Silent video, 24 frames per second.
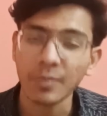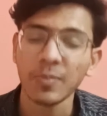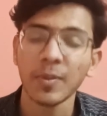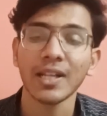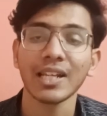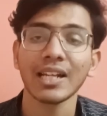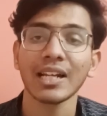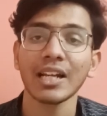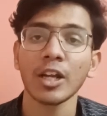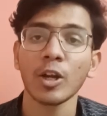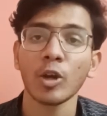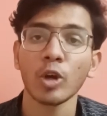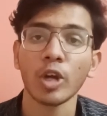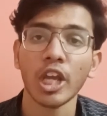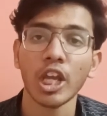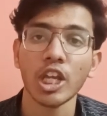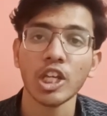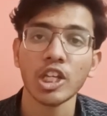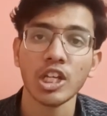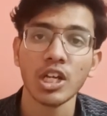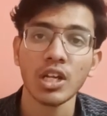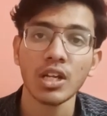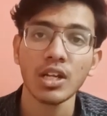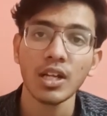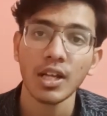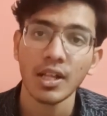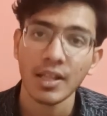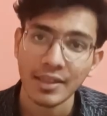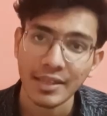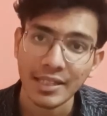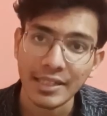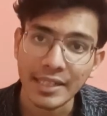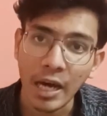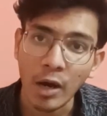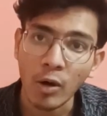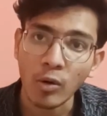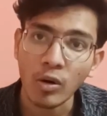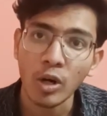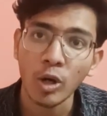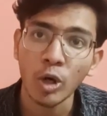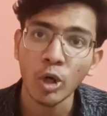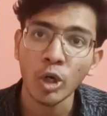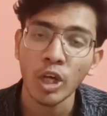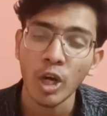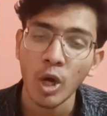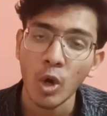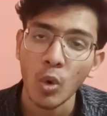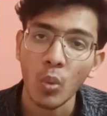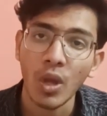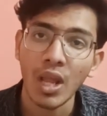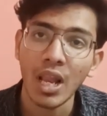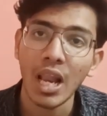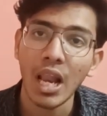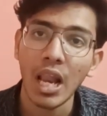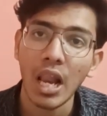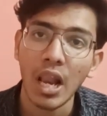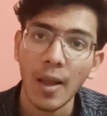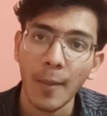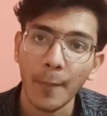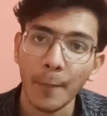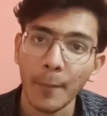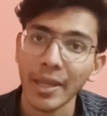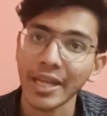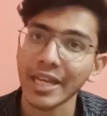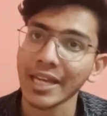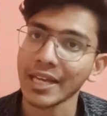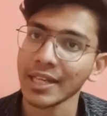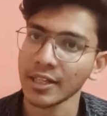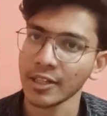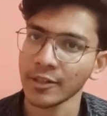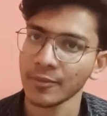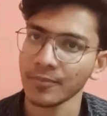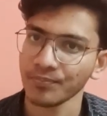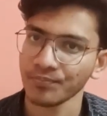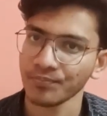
particular location, the download will begin.